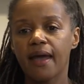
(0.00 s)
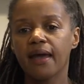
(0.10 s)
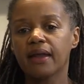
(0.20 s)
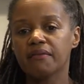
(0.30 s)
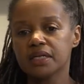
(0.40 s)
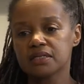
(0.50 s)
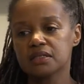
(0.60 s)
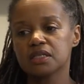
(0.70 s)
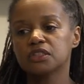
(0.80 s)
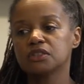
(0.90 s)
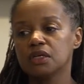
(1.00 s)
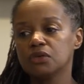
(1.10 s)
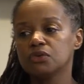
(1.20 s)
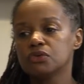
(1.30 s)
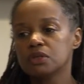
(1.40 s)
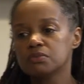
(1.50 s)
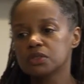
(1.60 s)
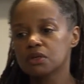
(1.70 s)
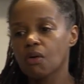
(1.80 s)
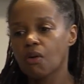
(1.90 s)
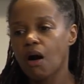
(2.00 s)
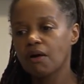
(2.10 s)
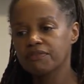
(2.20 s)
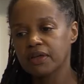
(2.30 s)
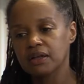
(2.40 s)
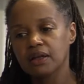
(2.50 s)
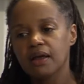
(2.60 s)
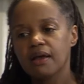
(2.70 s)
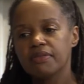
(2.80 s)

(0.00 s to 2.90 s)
and having a sensation that you do them so often